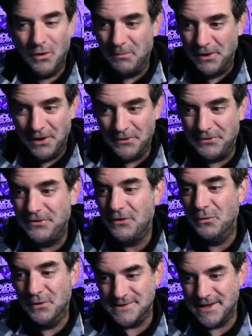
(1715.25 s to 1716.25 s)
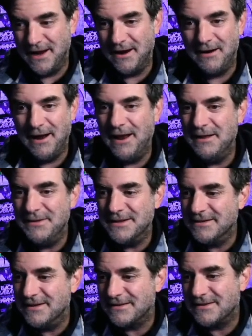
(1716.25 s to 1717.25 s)
both was there. And I mean,
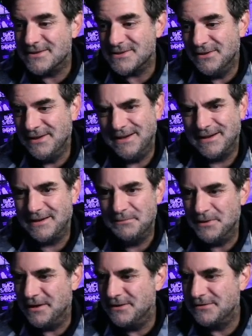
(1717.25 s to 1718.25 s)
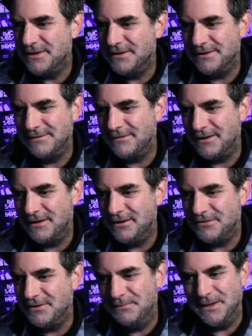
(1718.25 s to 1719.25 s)
look, there's only a couple hundred or 100,